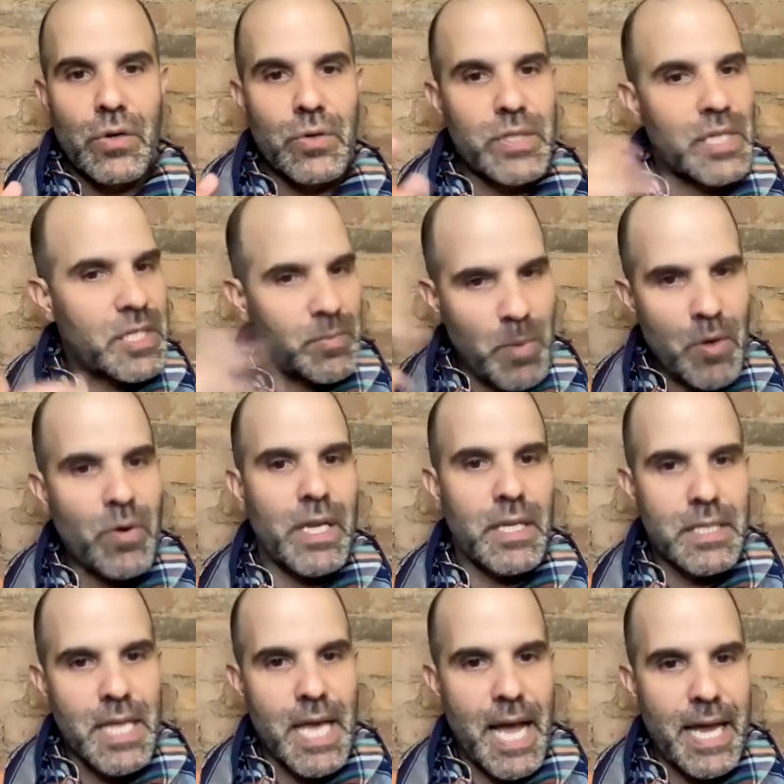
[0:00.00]
who's
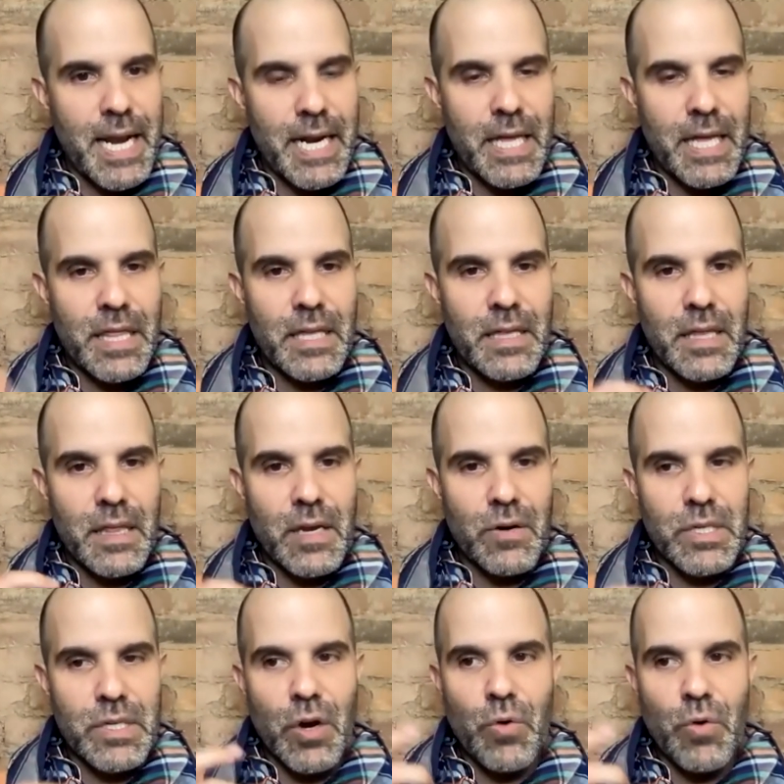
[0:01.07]
experienced that. And I think that
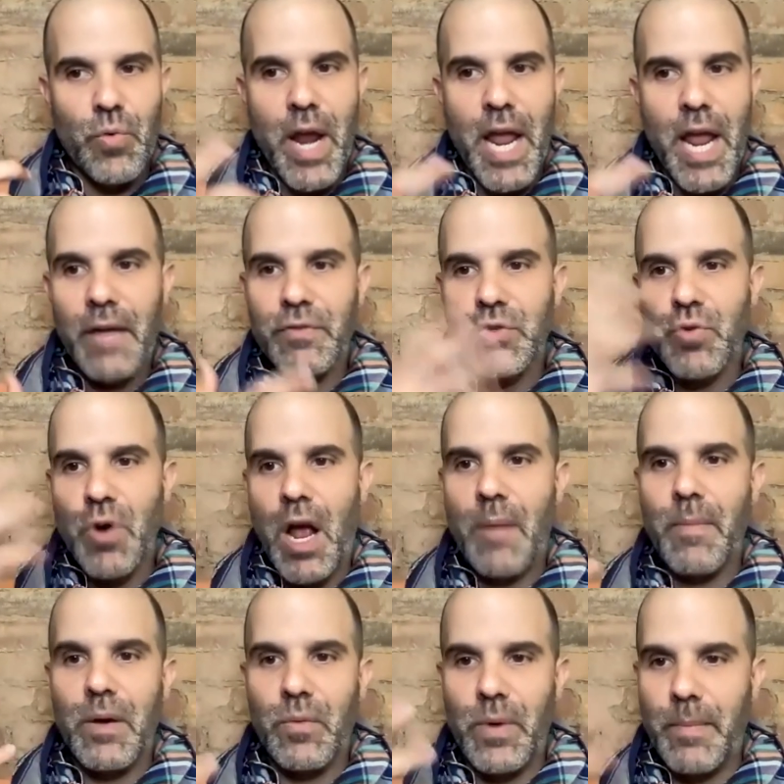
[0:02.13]
there is an array of
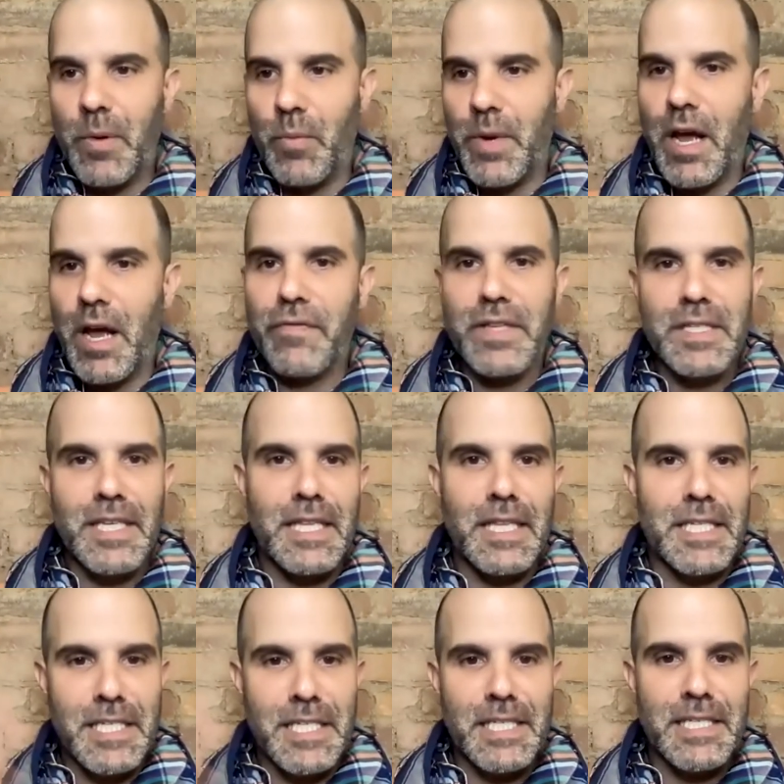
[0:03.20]
trauma. I mean, we often say the
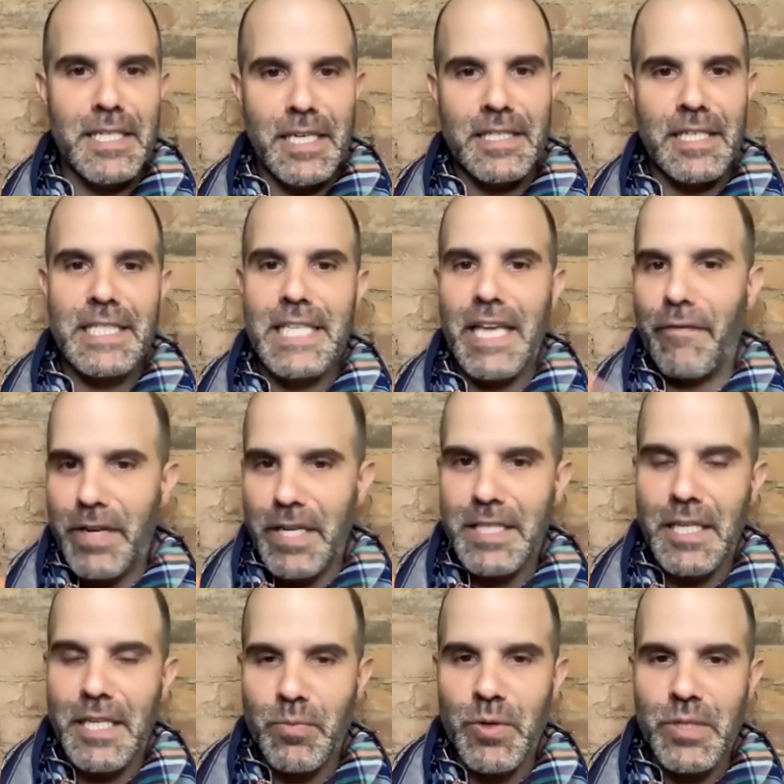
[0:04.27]
statistic is that
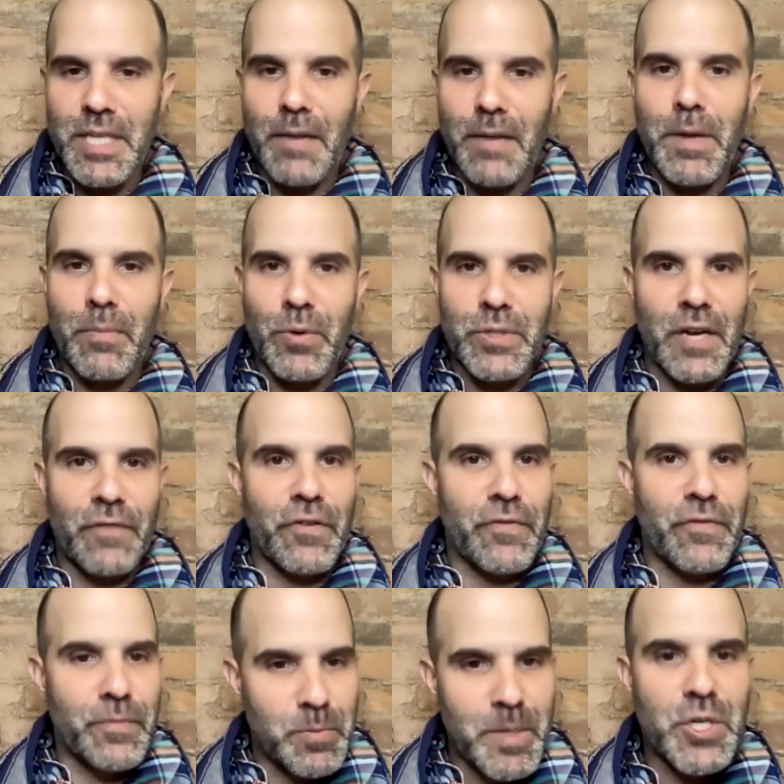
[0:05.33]
76% of people suffer
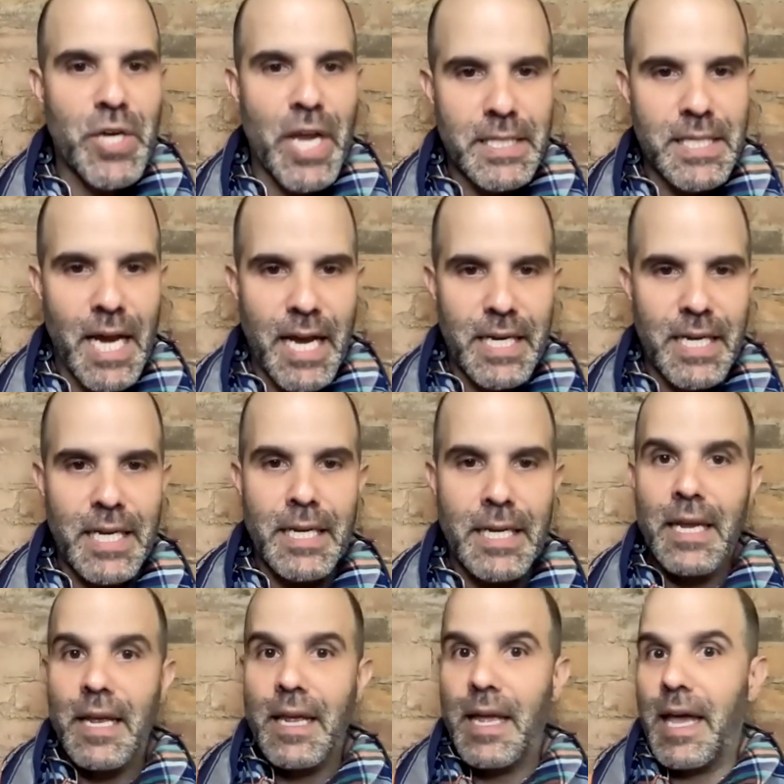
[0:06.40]
from speech anxiety,
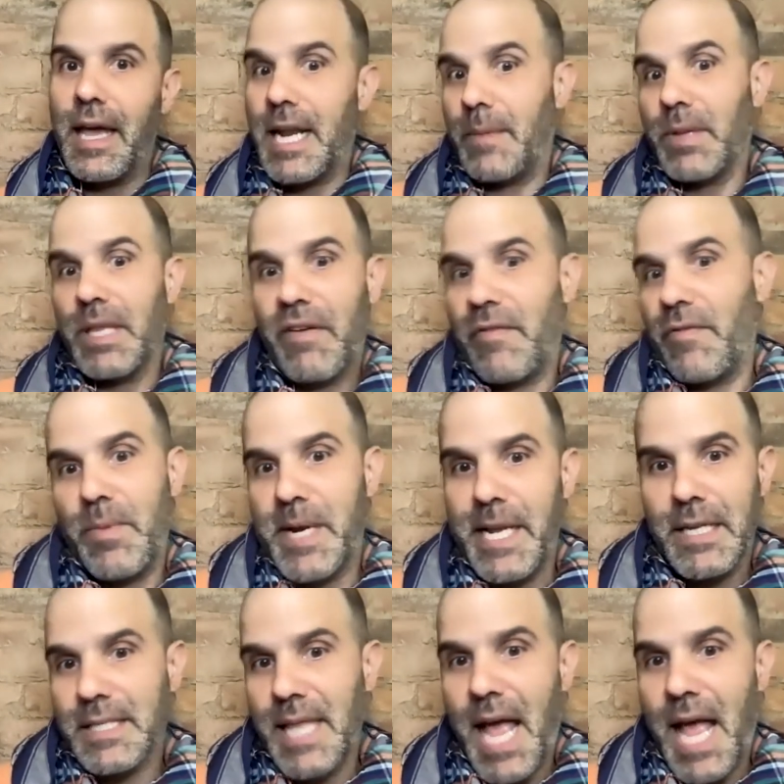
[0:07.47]
and I believe everybody
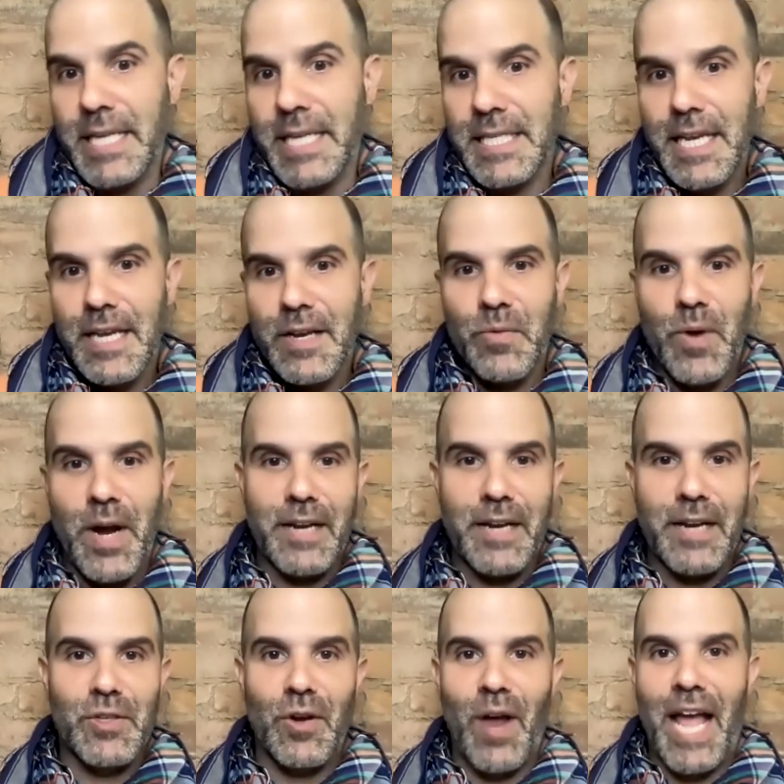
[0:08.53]
else lies,
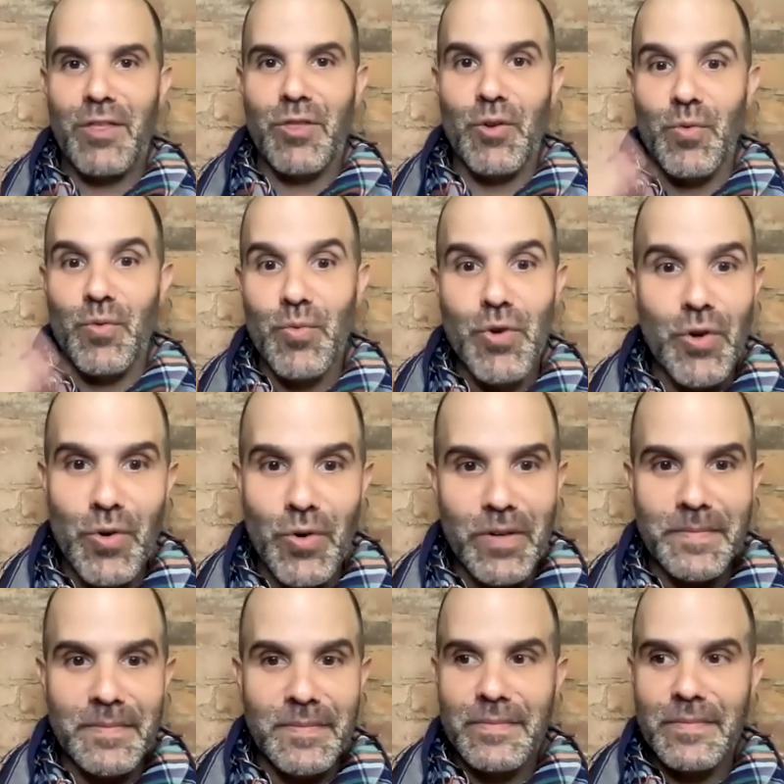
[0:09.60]
right? So at the root,